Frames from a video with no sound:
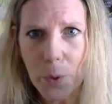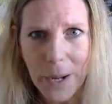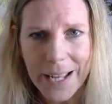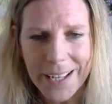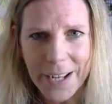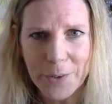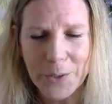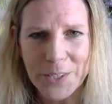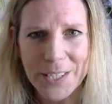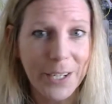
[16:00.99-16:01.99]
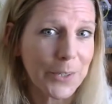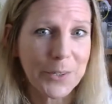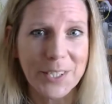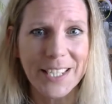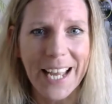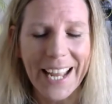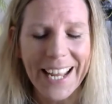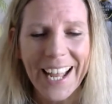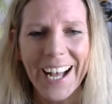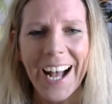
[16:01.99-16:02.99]
the way across the
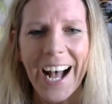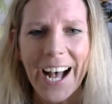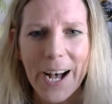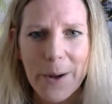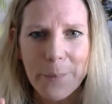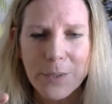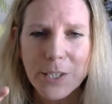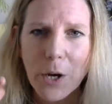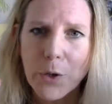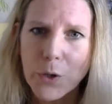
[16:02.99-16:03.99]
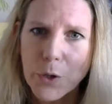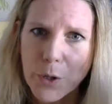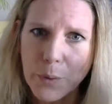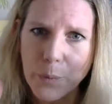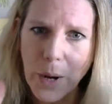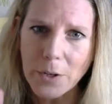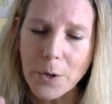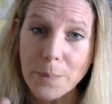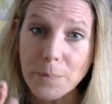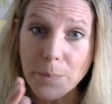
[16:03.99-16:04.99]
day. So you can
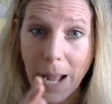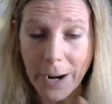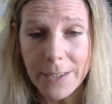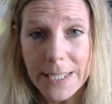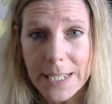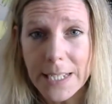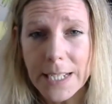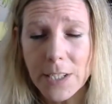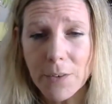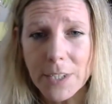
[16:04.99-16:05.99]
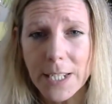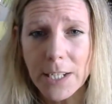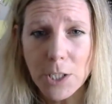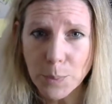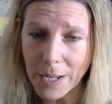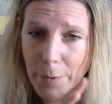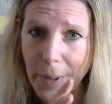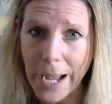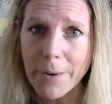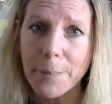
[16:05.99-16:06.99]
welcome parents into these conversations. We have a
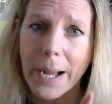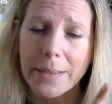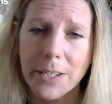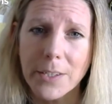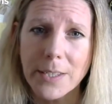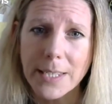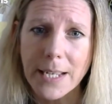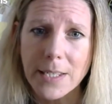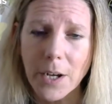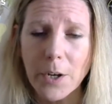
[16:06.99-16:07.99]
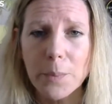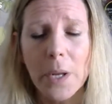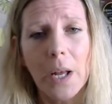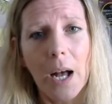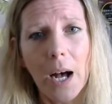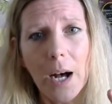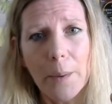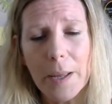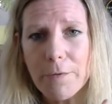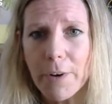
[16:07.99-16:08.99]
parent pack that you can send home,
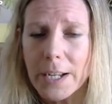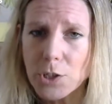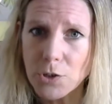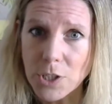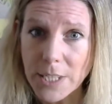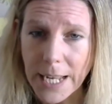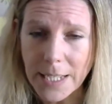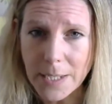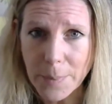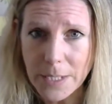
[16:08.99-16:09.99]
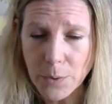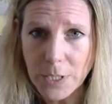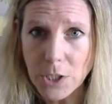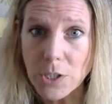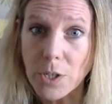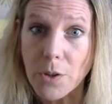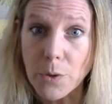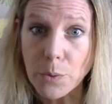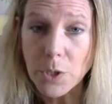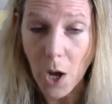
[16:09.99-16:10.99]
invite children to take some of these questions and
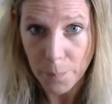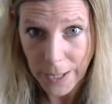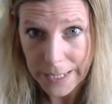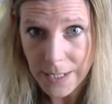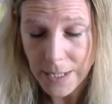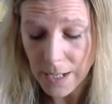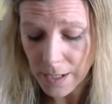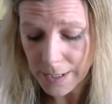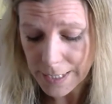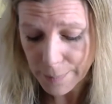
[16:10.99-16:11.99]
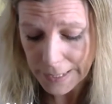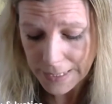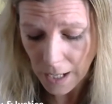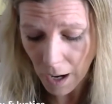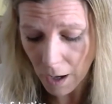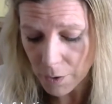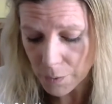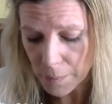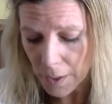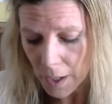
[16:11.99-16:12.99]
thoughts back into the learning space at home.